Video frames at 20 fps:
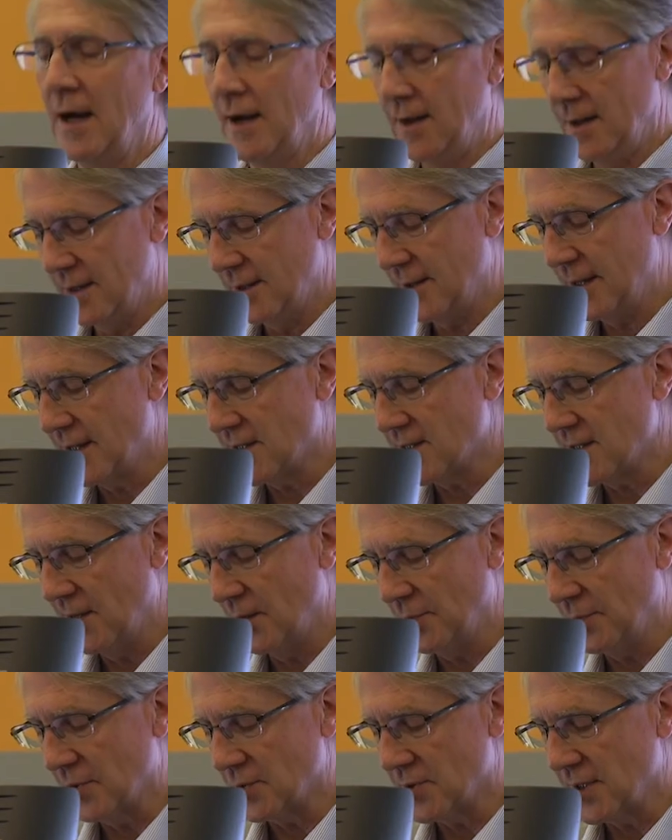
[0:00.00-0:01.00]
uh,
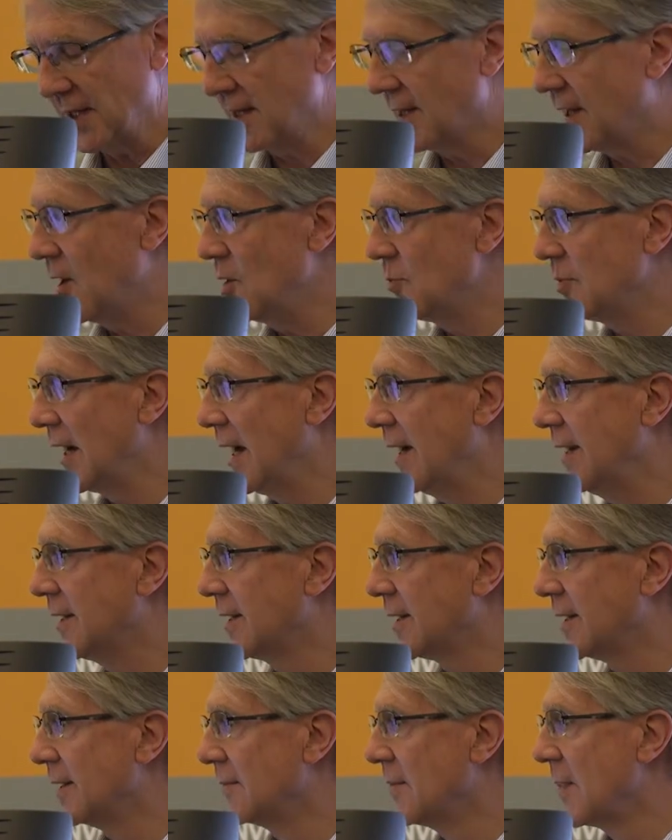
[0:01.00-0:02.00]
examples in
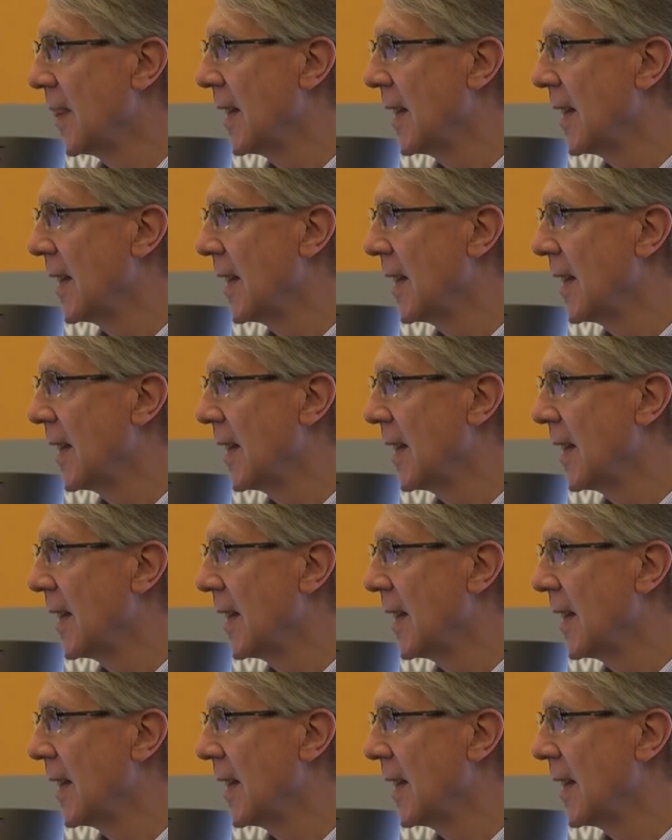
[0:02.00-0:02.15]
Copenhagen.